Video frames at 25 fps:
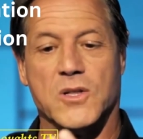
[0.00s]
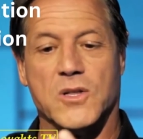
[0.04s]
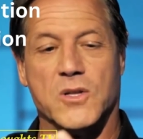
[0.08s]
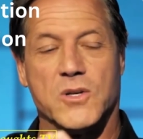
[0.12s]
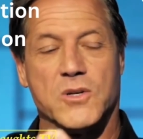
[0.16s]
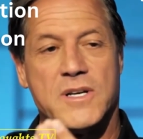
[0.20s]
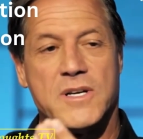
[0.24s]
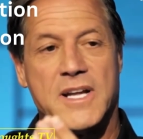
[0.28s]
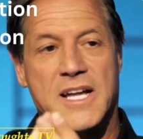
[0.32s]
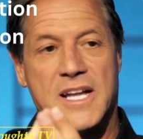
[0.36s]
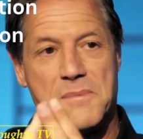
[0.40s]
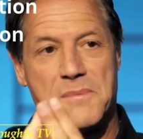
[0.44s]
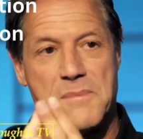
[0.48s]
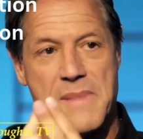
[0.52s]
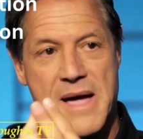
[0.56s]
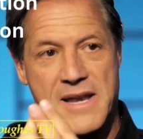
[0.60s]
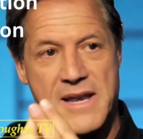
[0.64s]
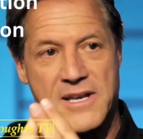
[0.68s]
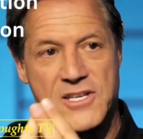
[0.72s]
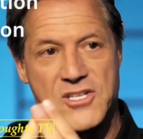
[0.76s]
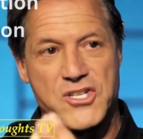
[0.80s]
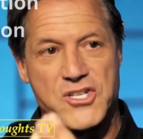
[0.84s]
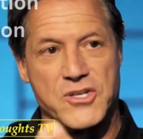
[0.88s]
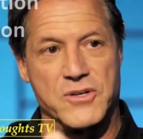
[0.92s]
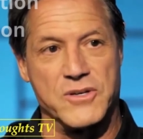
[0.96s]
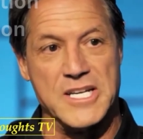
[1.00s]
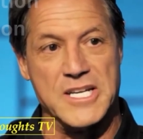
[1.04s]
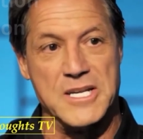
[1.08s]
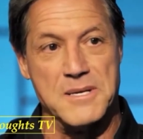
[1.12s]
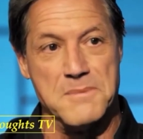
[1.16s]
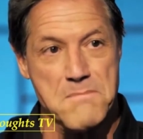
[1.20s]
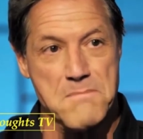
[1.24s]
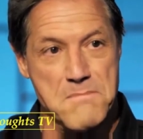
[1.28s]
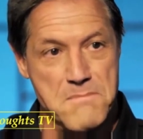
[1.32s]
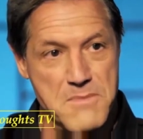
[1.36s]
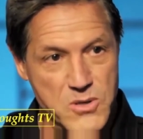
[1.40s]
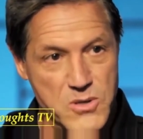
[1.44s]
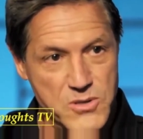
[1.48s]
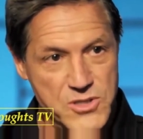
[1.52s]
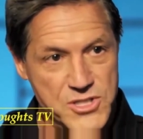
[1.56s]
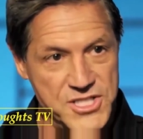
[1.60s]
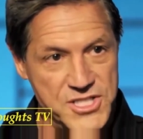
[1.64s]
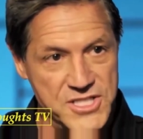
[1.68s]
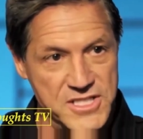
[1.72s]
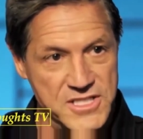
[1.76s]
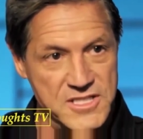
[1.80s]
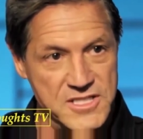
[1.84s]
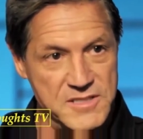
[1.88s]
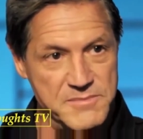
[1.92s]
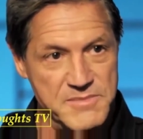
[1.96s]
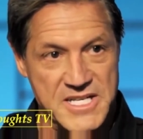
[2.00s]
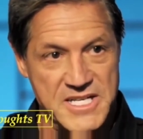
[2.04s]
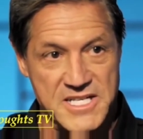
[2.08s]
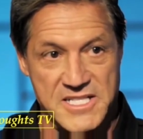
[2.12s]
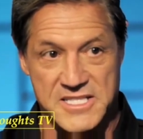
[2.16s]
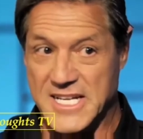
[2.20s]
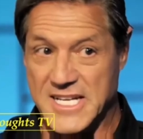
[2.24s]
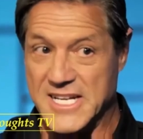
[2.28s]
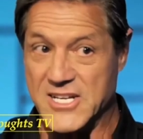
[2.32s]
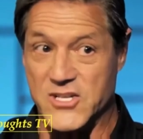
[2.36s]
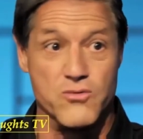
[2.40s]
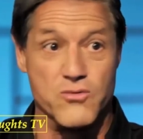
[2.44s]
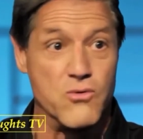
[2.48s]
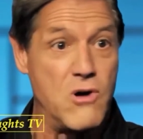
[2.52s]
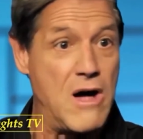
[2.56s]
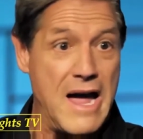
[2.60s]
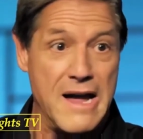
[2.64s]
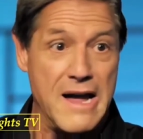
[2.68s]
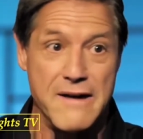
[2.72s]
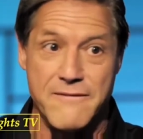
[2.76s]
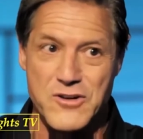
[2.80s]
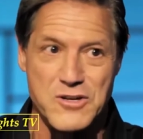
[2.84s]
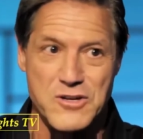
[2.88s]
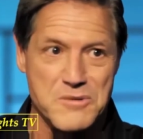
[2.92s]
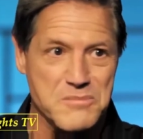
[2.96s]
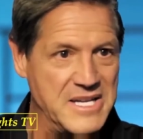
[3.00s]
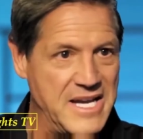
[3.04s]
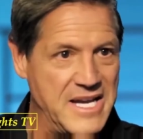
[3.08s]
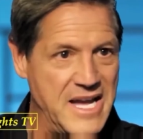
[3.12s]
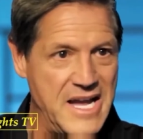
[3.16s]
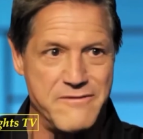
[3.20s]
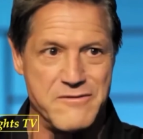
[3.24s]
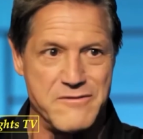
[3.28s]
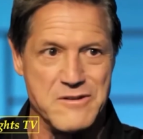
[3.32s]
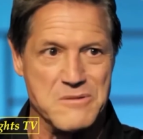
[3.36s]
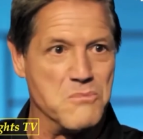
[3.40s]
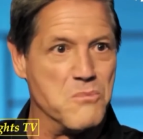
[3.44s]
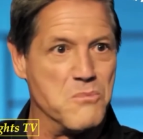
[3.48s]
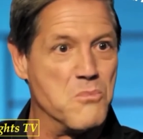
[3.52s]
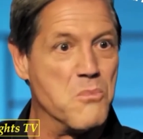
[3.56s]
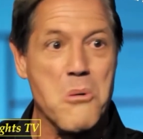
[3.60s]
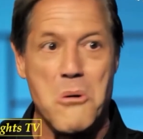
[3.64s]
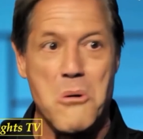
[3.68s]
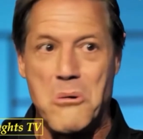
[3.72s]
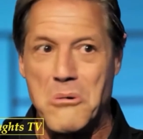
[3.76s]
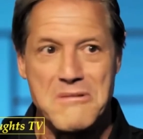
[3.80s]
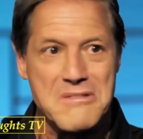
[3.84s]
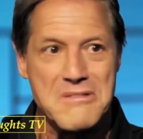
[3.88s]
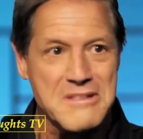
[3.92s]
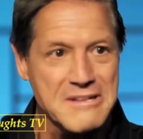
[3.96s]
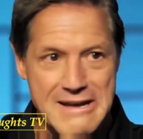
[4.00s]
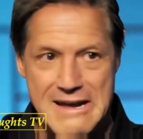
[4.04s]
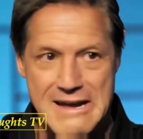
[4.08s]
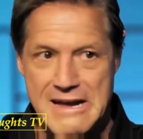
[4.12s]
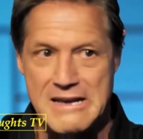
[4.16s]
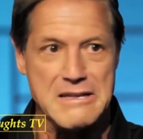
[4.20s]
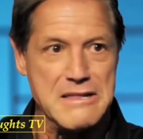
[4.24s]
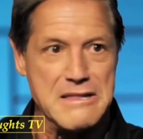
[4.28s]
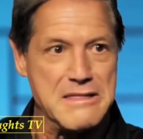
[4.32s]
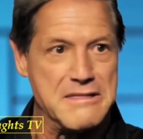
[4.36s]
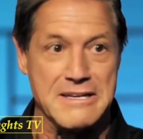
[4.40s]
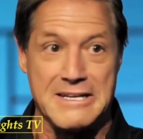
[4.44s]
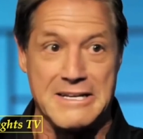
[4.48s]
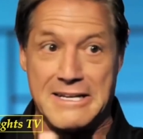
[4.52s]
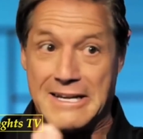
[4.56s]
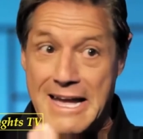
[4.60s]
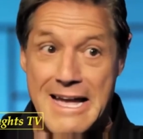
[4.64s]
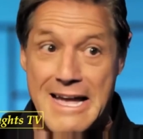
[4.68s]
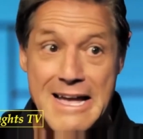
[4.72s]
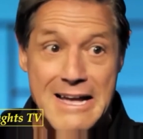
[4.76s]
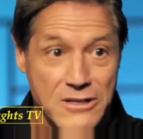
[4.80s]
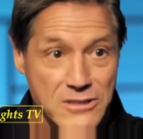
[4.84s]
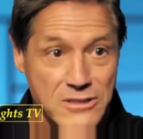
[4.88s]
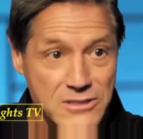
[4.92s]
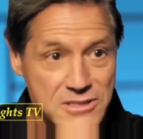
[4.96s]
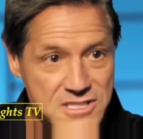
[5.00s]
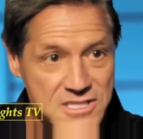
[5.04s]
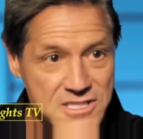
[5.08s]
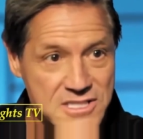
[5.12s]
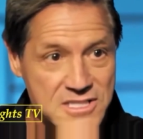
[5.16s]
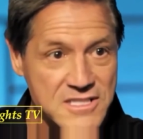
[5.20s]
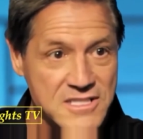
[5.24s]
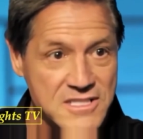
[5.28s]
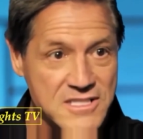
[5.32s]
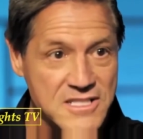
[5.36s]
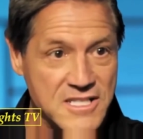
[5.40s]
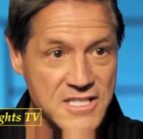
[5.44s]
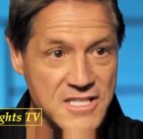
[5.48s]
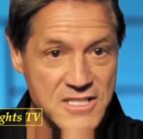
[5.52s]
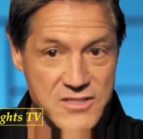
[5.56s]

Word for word: Learn how to manage your emotions because they drive your behavior more than anything else.